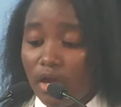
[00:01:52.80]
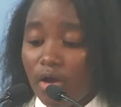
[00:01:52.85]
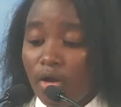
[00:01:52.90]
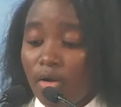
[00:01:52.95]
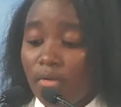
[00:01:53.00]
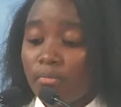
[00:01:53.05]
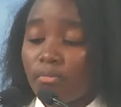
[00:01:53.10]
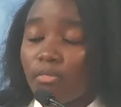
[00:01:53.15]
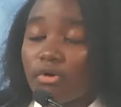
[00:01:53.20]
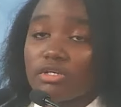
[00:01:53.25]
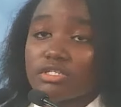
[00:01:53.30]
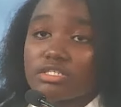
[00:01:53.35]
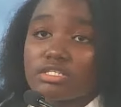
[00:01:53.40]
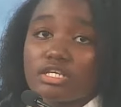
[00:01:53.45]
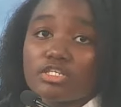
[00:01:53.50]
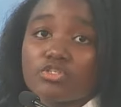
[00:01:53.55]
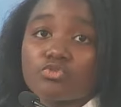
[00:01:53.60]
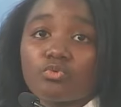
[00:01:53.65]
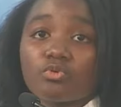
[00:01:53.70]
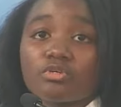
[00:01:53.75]

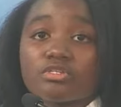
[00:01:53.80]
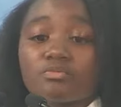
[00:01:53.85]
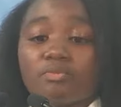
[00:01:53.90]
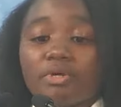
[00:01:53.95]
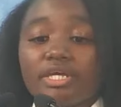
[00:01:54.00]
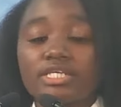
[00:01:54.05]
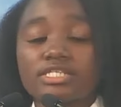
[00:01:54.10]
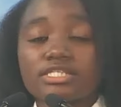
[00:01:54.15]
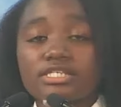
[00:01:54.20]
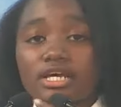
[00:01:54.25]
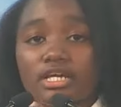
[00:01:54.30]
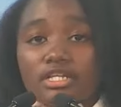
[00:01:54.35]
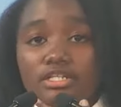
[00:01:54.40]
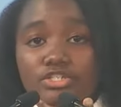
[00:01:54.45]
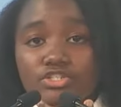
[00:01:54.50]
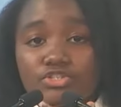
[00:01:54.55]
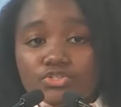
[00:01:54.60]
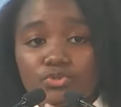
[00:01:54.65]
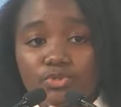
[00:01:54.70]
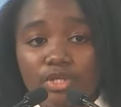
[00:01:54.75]
Moses was being sent
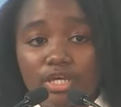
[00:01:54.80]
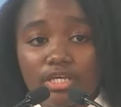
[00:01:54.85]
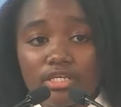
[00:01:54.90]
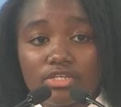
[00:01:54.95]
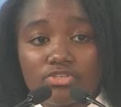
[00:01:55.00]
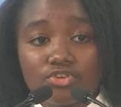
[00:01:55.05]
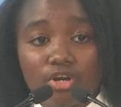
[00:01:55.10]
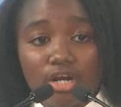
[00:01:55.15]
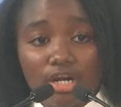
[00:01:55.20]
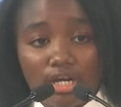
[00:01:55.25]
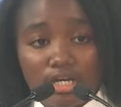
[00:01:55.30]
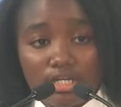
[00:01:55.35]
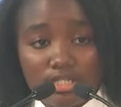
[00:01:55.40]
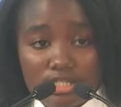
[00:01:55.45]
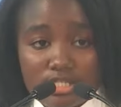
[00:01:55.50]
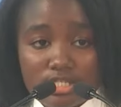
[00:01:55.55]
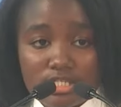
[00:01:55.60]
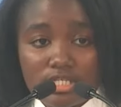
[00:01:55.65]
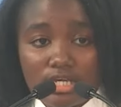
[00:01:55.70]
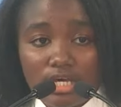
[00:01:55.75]
to the
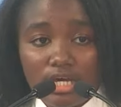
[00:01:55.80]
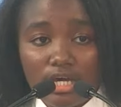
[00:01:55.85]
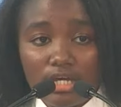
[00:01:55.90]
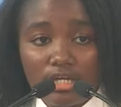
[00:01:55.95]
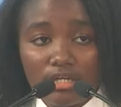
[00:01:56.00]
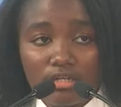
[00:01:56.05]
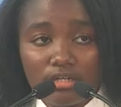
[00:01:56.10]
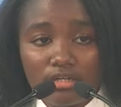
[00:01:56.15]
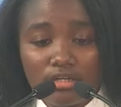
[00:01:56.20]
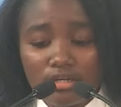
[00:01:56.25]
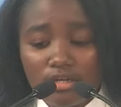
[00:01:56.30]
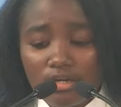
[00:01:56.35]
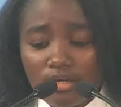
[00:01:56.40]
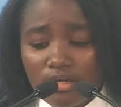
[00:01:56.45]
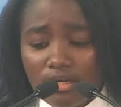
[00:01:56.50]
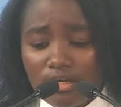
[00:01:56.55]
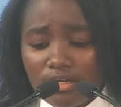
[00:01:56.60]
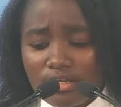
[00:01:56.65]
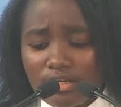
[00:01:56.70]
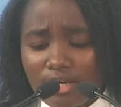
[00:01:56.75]
Israelites, and
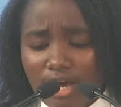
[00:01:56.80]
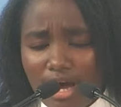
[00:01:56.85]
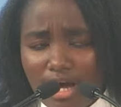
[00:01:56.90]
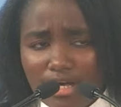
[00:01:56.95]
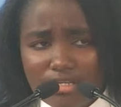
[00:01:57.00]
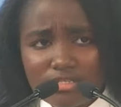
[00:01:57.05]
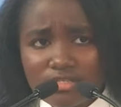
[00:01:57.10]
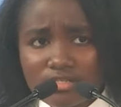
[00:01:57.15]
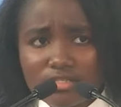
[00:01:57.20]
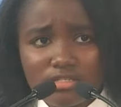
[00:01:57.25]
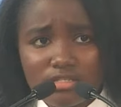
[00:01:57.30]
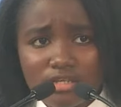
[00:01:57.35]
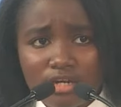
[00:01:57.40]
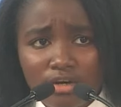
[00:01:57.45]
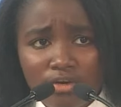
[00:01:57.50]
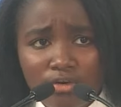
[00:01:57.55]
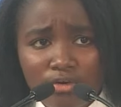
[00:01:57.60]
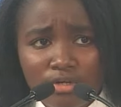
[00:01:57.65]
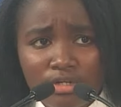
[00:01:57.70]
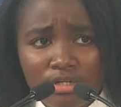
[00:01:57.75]
he asked the
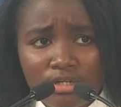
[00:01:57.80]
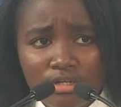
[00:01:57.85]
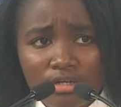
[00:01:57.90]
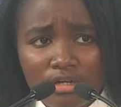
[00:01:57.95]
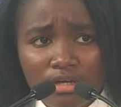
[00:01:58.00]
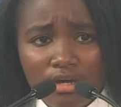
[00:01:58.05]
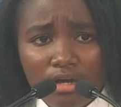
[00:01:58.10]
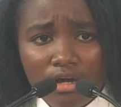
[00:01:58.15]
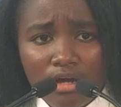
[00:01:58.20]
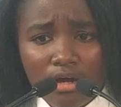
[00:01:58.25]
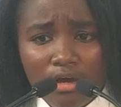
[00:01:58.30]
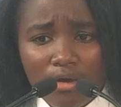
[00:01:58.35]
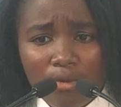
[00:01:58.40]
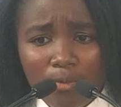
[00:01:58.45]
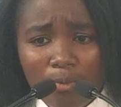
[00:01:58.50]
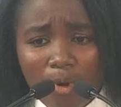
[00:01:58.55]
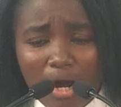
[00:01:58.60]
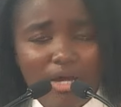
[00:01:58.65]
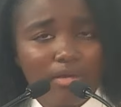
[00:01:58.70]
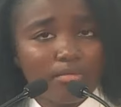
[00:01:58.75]
Lord,
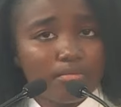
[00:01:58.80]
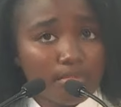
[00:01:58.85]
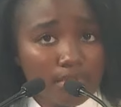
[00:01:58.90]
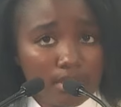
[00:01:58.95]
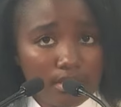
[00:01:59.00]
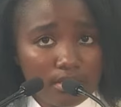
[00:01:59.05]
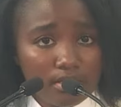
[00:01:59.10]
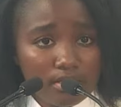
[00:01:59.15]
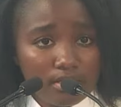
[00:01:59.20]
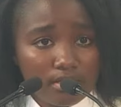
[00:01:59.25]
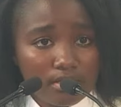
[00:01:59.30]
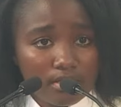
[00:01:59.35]
Why me?